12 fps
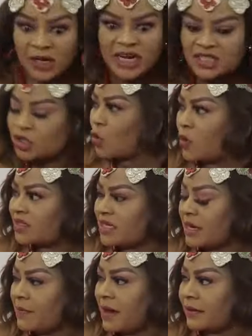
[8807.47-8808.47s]
What else do you want
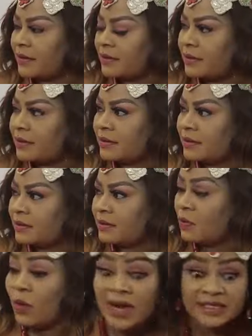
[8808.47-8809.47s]
in a man?
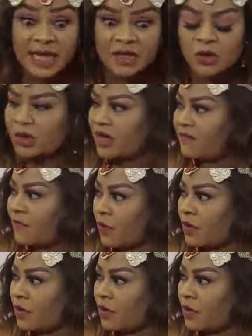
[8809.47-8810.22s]
What else are you looking